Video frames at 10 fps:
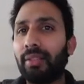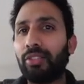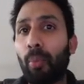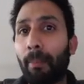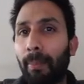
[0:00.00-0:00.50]

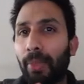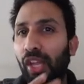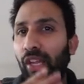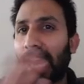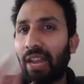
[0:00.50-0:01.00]
So
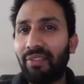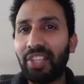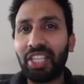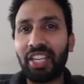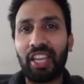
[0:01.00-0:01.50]

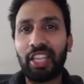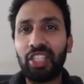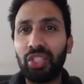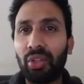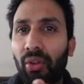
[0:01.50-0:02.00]
nVision
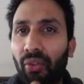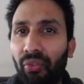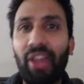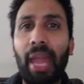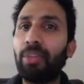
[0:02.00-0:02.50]
is
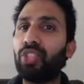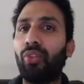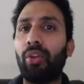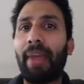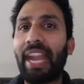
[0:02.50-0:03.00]
famous
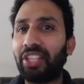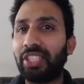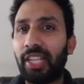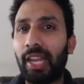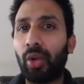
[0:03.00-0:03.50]
for
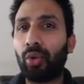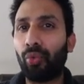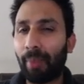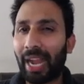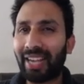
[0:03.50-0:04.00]
matrix layout.
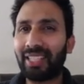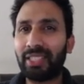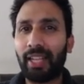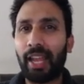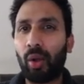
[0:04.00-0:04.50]

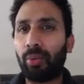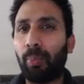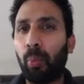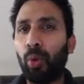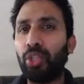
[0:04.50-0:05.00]
Matrix layout
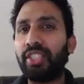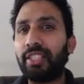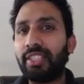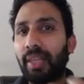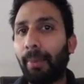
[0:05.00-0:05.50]
pulls the
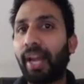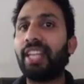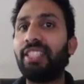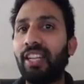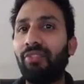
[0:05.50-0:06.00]

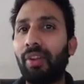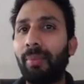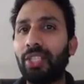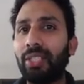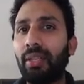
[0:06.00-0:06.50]
summarized
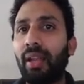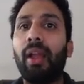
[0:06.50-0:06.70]
information,